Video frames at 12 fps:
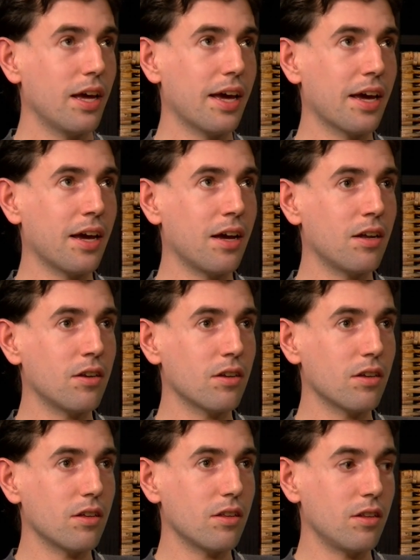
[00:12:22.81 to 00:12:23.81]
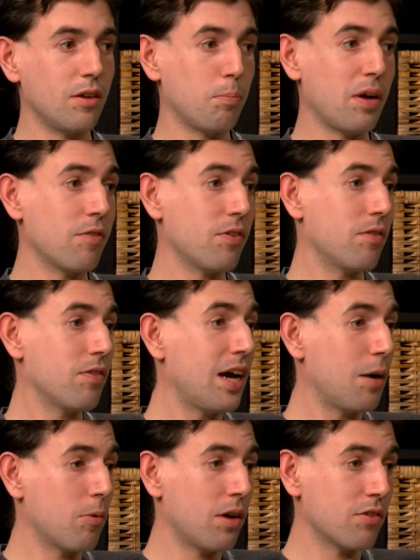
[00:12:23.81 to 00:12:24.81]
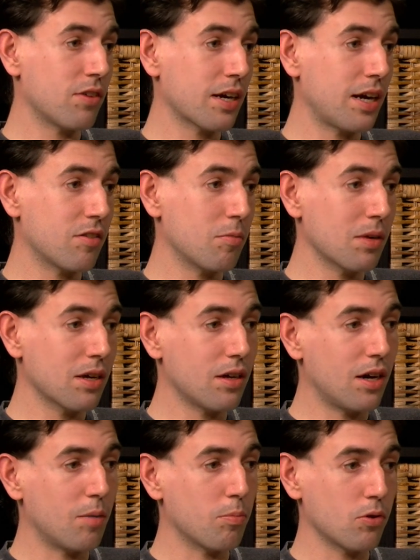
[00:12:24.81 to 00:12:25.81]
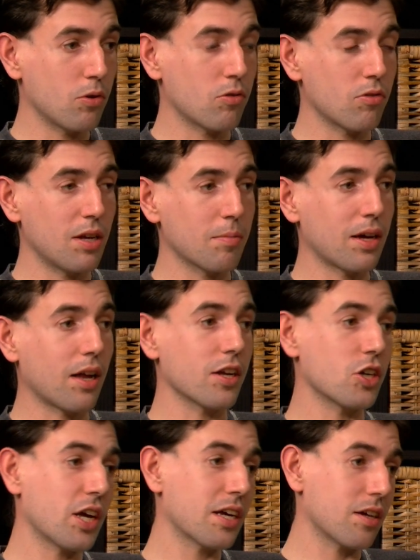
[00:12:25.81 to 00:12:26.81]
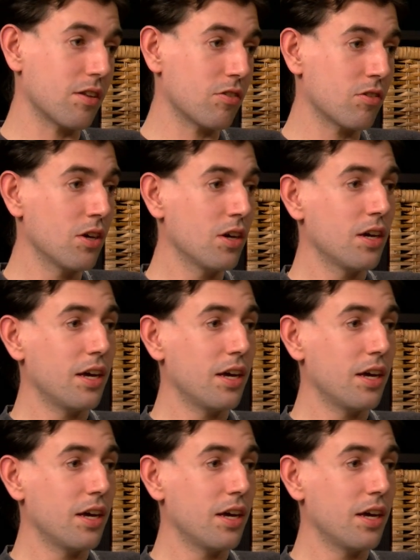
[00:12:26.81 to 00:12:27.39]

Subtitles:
And the benefit of that was I got to meet a producer named Kelly Jenkins,